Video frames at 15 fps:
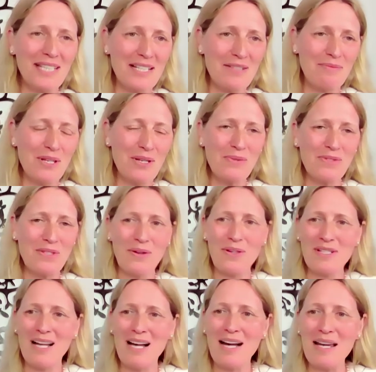of all, yes, we used our
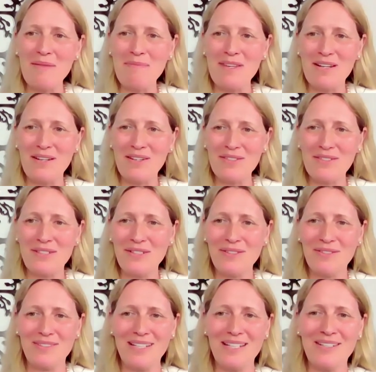time there.
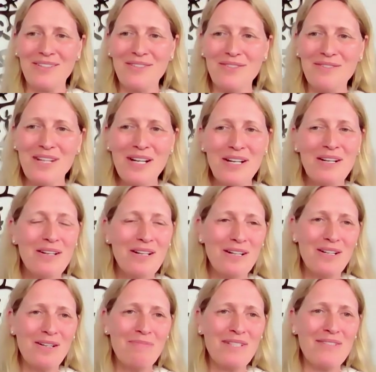So thank you,
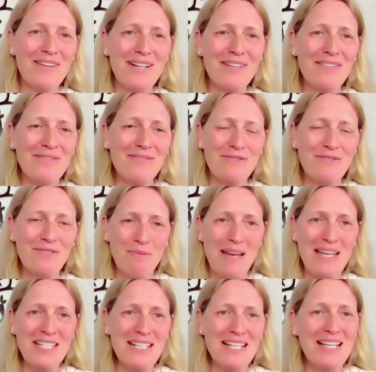Ms. Werner, for
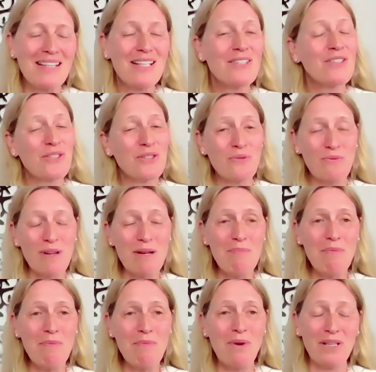mentioning this, to
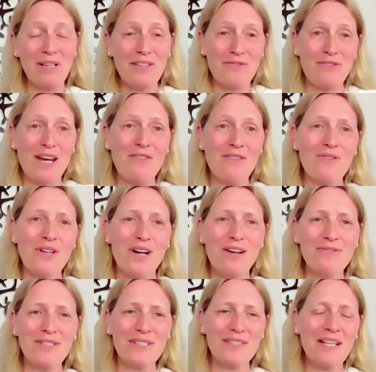remodel the Frankfurt
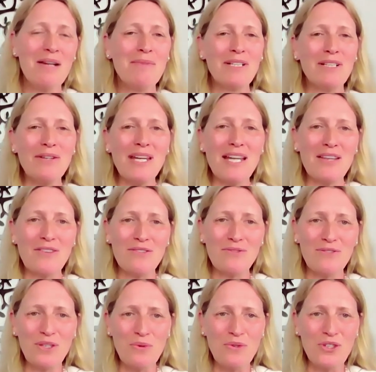office. But looking at the
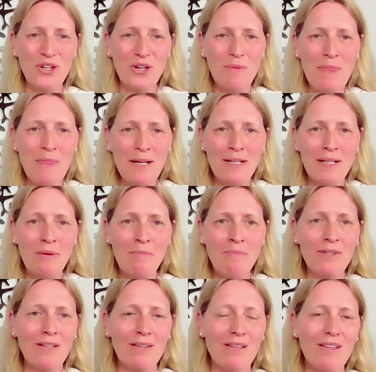future,
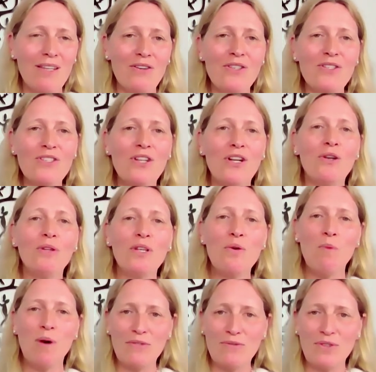there is not only
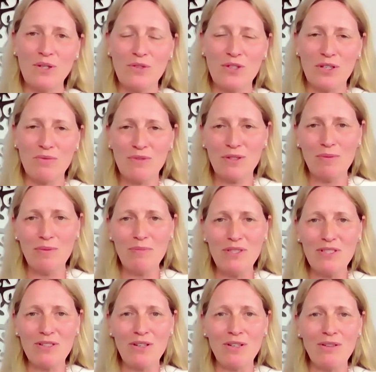one future. So when
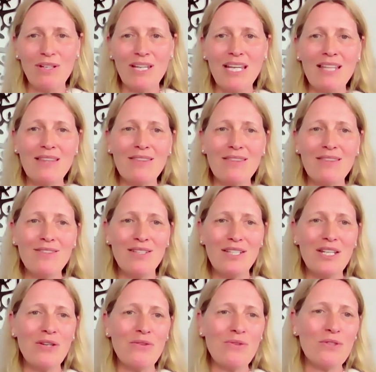we start looking at the
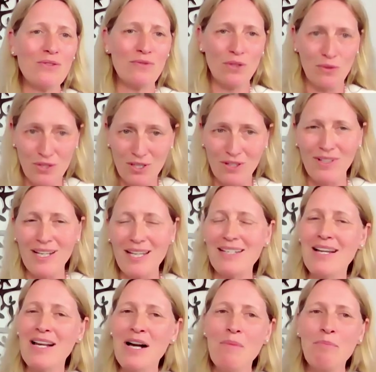nearest future, right,
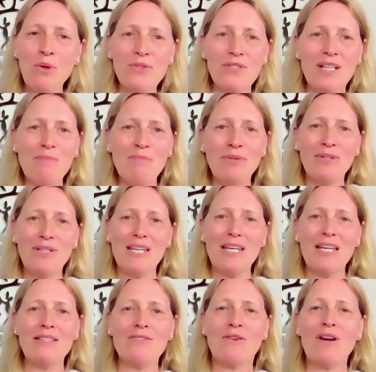most
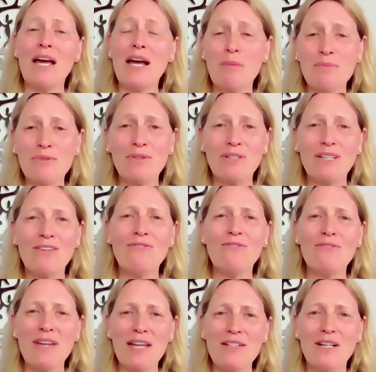employees are absolutely
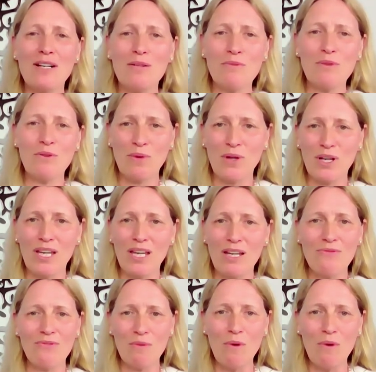fed up with working
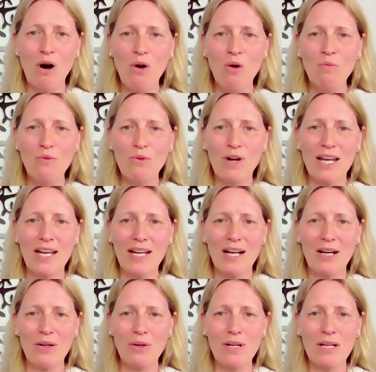from home right
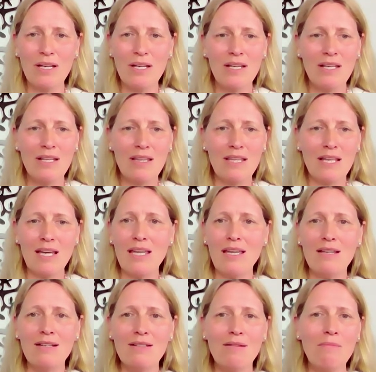now. They
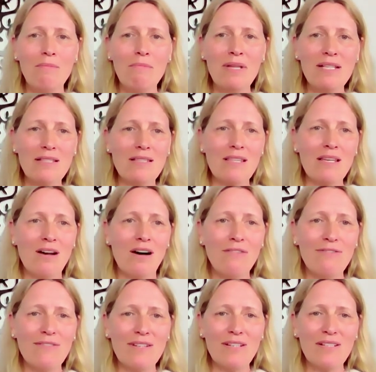miss the
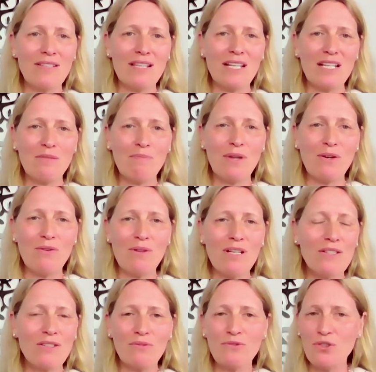office, the
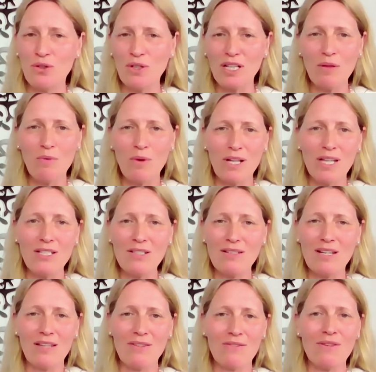experience of jointly working
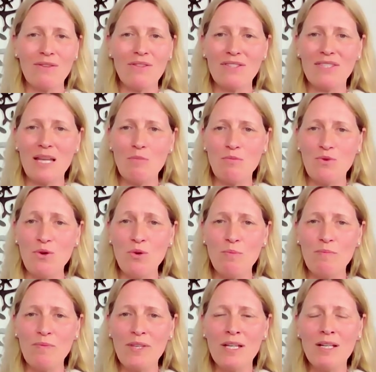together in the same
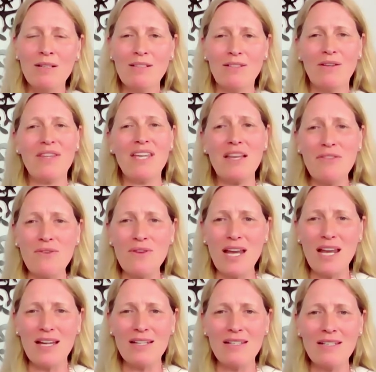room. And on the other
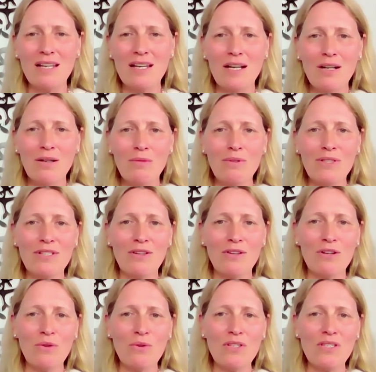hand, we
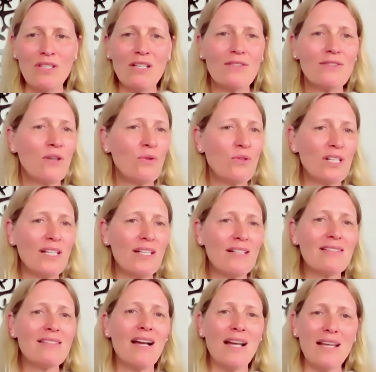start noticing social
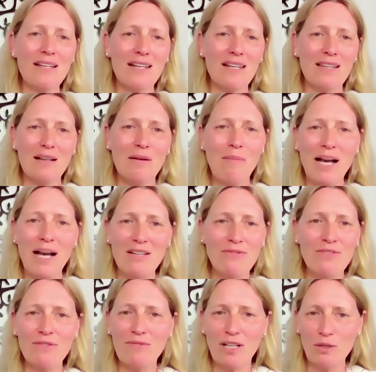anxiety that might
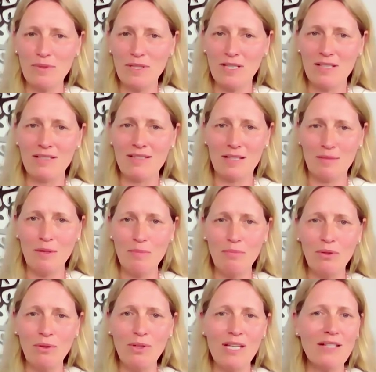have developed in some
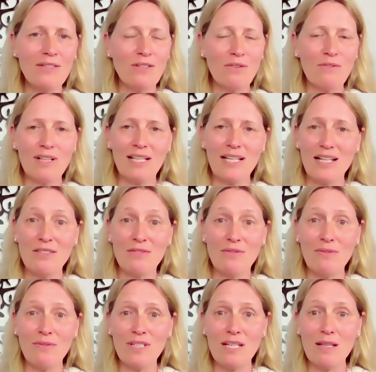employees over the last
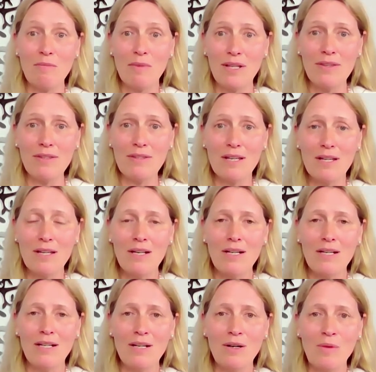15 months,
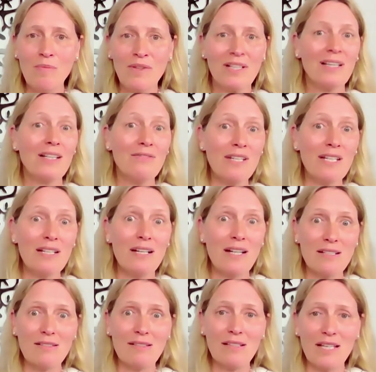living in
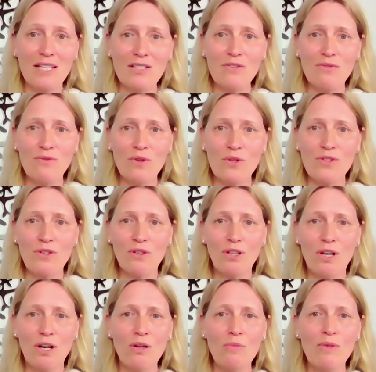isolation for so
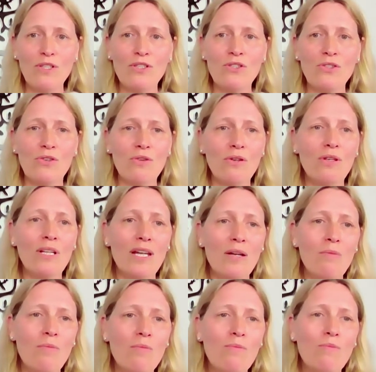long, which
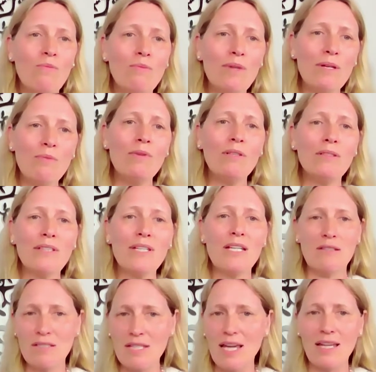surely we will
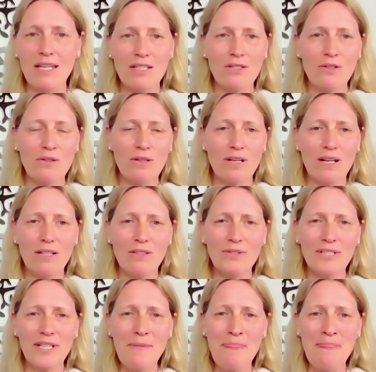need to take into
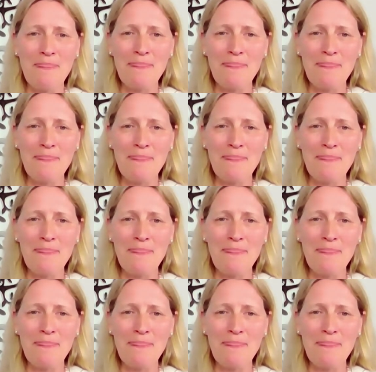account.